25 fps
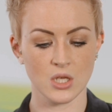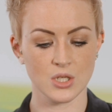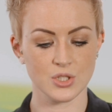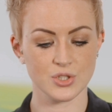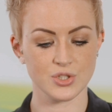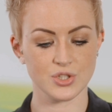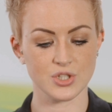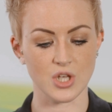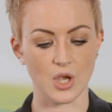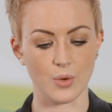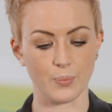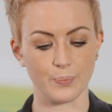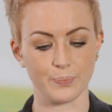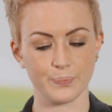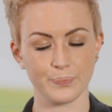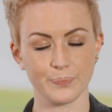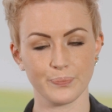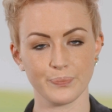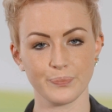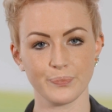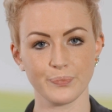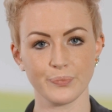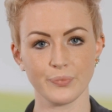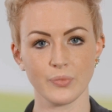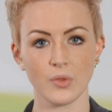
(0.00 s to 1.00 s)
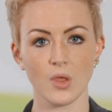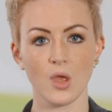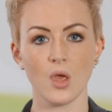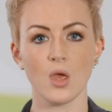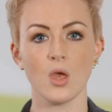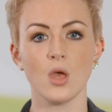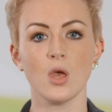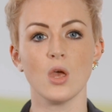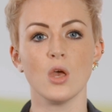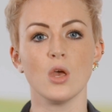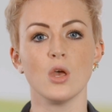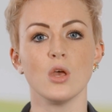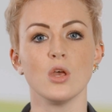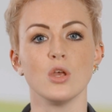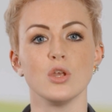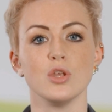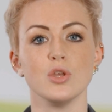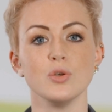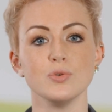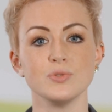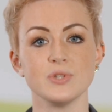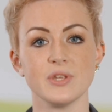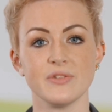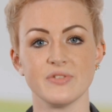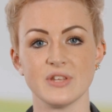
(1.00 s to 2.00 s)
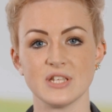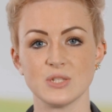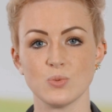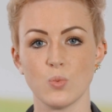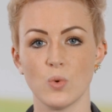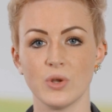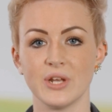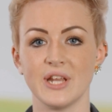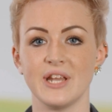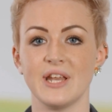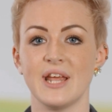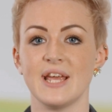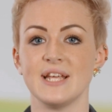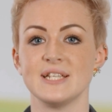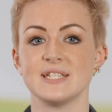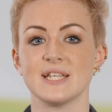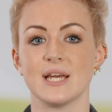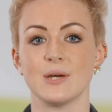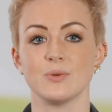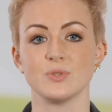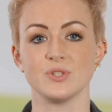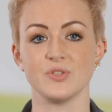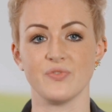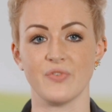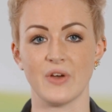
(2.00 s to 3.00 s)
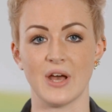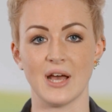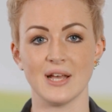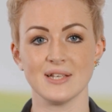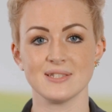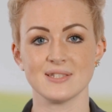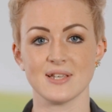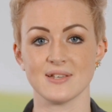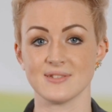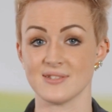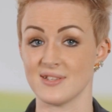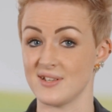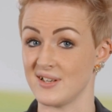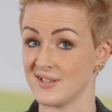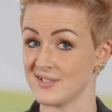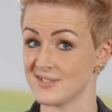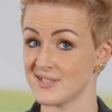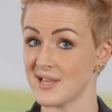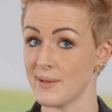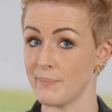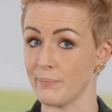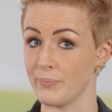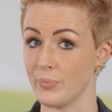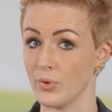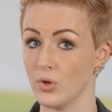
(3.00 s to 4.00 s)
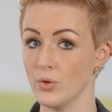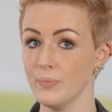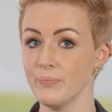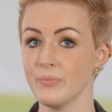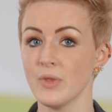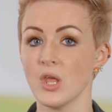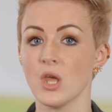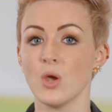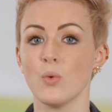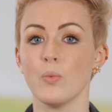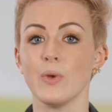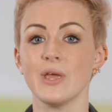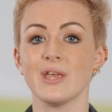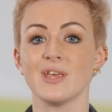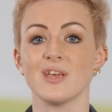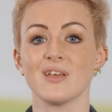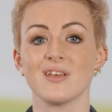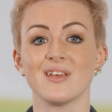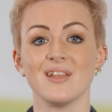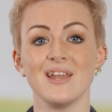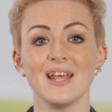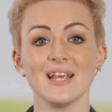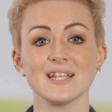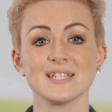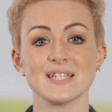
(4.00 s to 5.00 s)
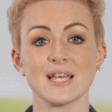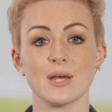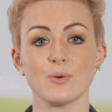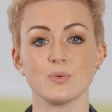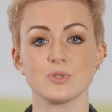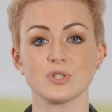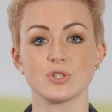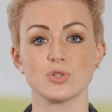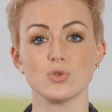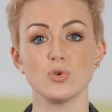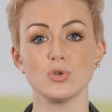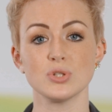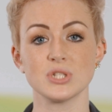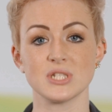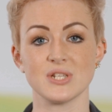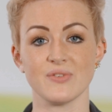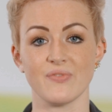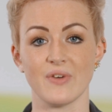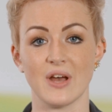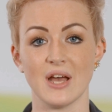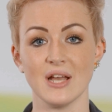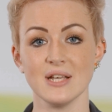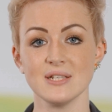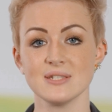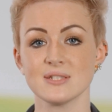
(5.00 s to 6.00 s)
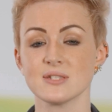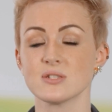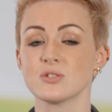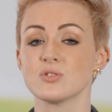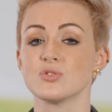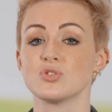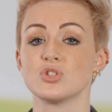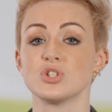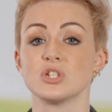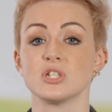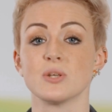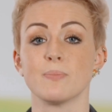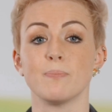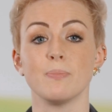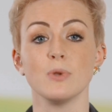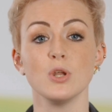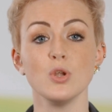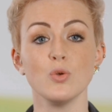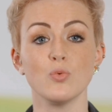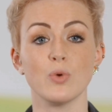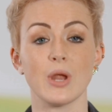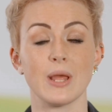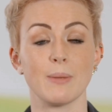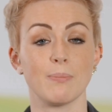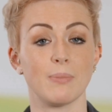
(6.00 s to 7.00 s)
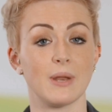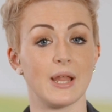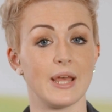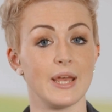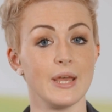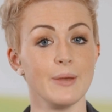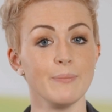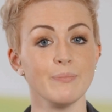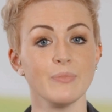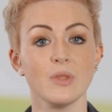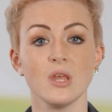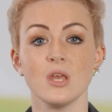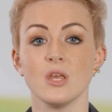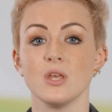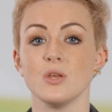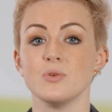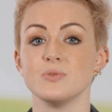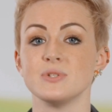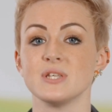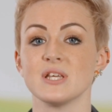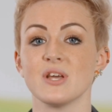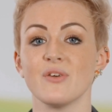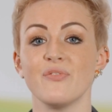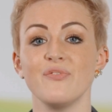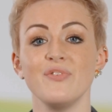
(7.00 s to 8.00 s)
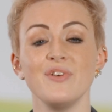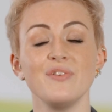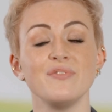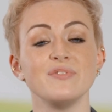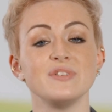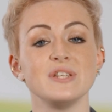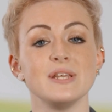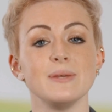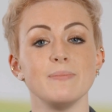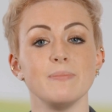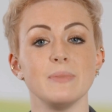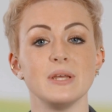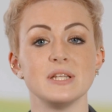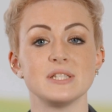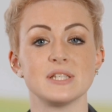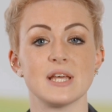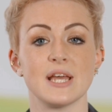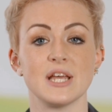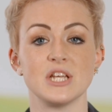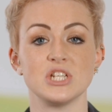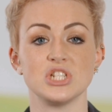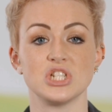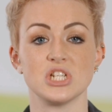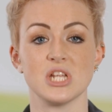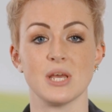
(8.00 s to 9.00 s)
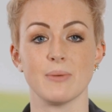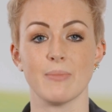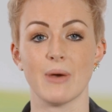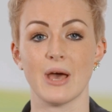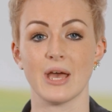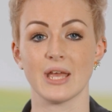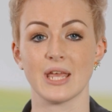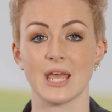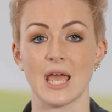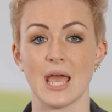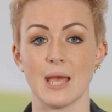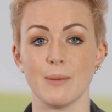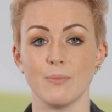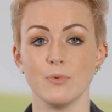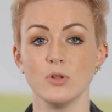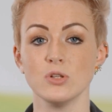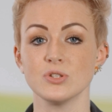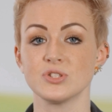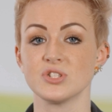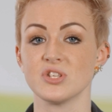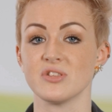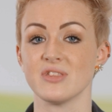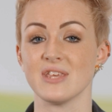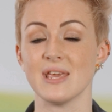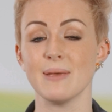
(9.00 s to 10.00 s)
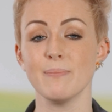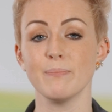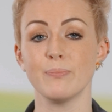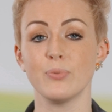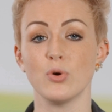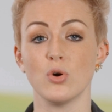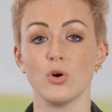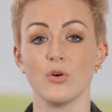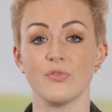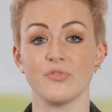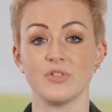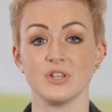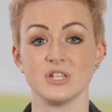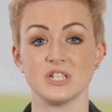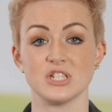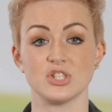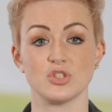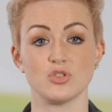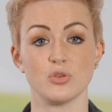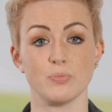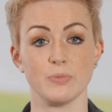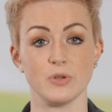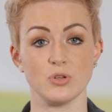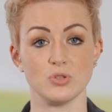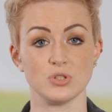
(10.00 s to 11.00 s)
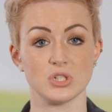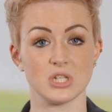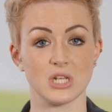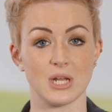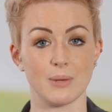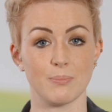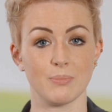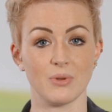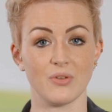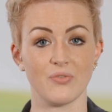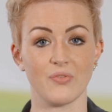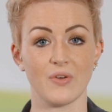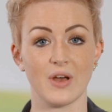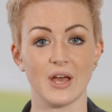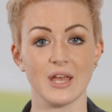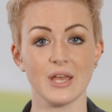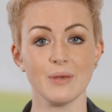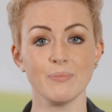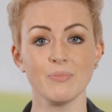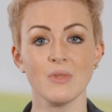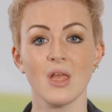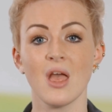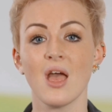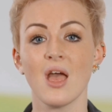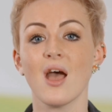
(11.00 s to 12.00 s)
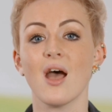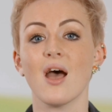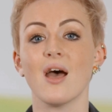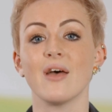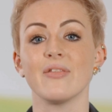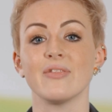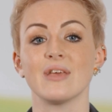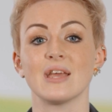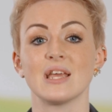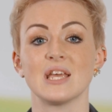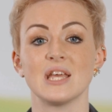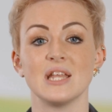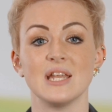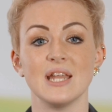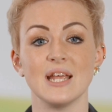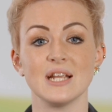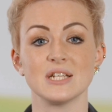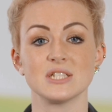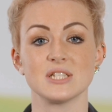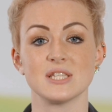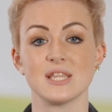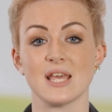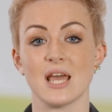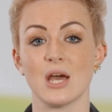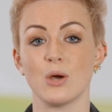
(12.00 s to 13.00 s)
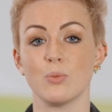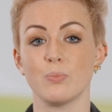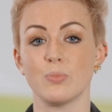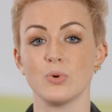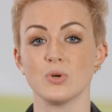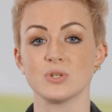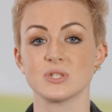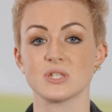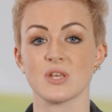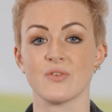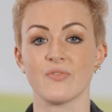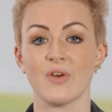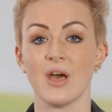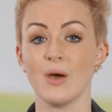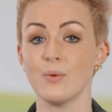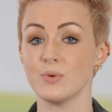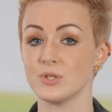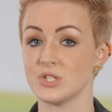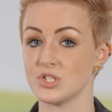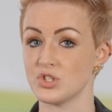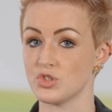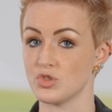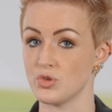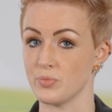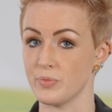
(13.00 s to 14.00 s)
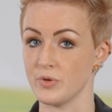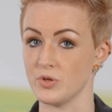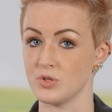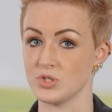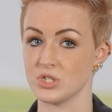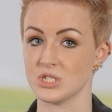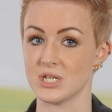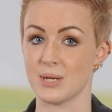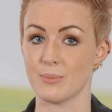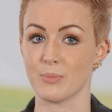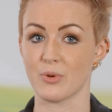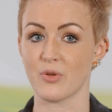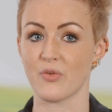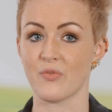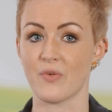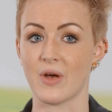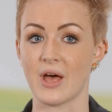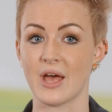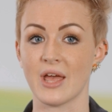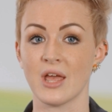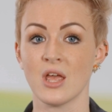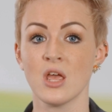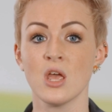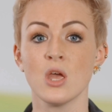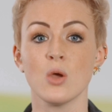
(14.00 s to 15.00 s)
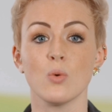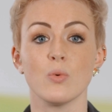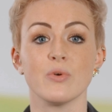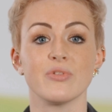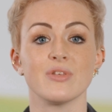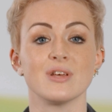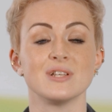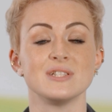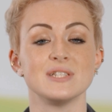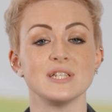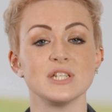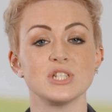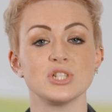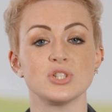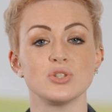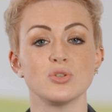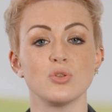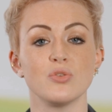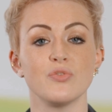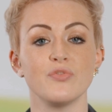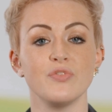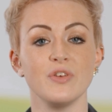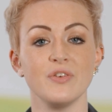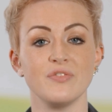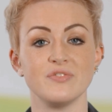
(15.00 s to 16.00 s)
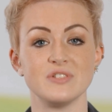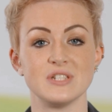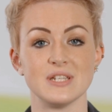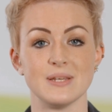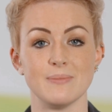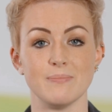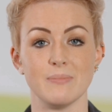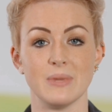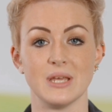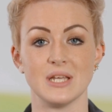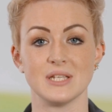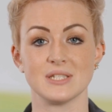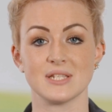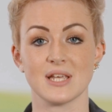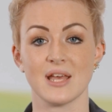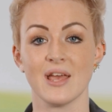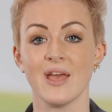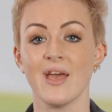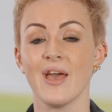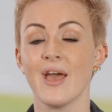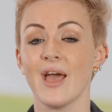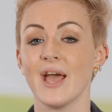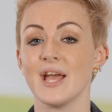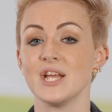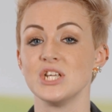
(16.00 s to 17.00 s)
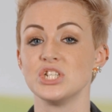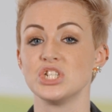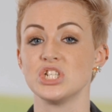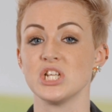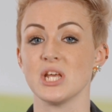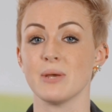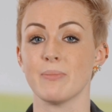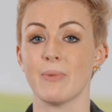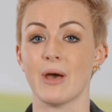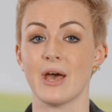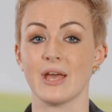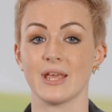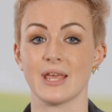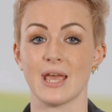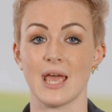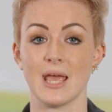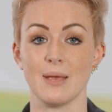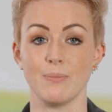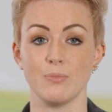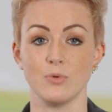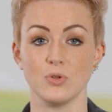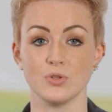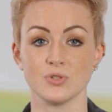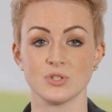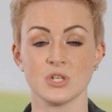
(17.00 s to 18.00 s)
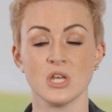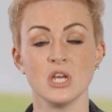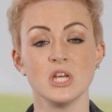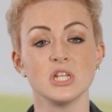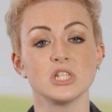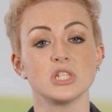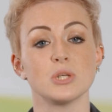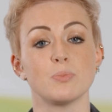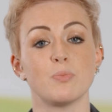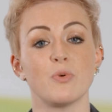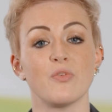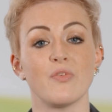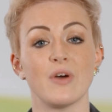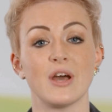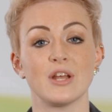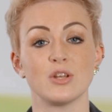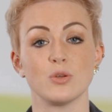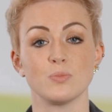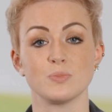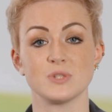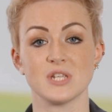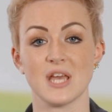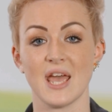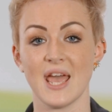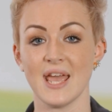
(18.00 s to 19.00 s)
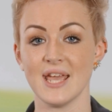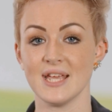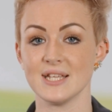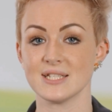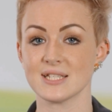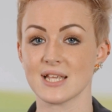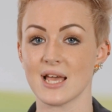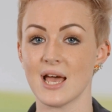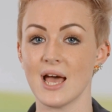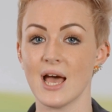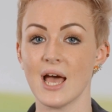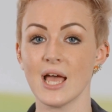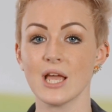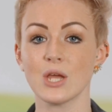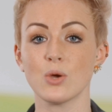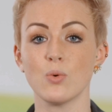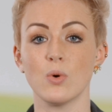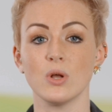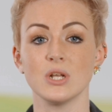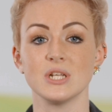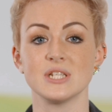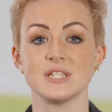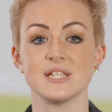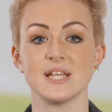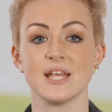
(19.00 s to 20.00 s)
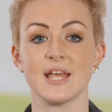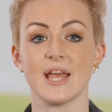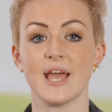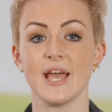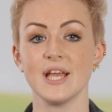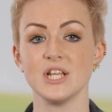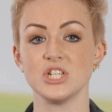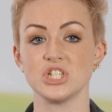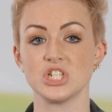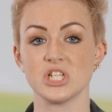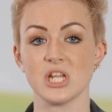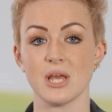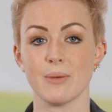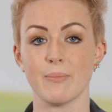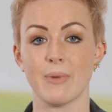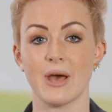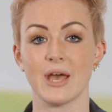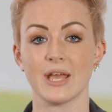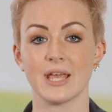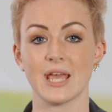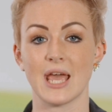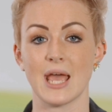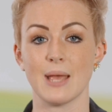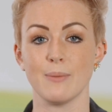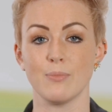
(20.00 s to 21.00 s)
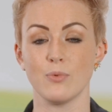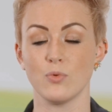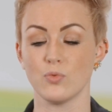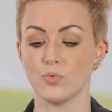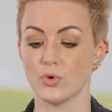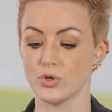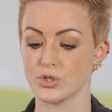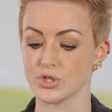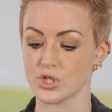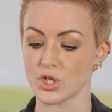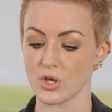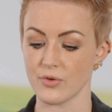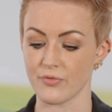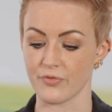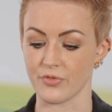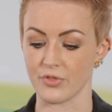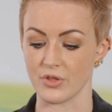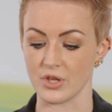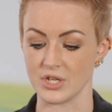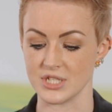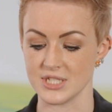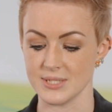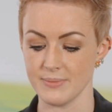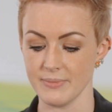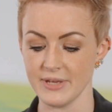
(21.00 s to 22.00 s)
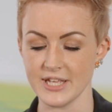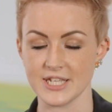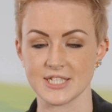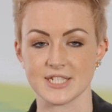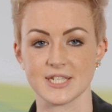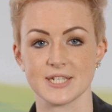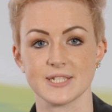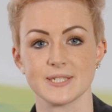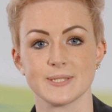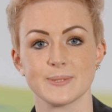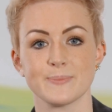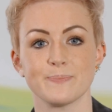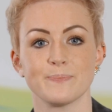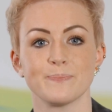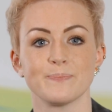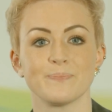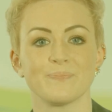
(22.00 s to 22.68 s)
So, using this 1-in 8-out device as an example, we can connect our source device, such as a Blu-ray player, using a 15 metre HDMI cable to the input of the distribution amplifier, and then connect the outputs of our distribution amplifier with additional 15 metre HDMI cables to provide up to 8 high-quality HDMI cable runs of 30 metres.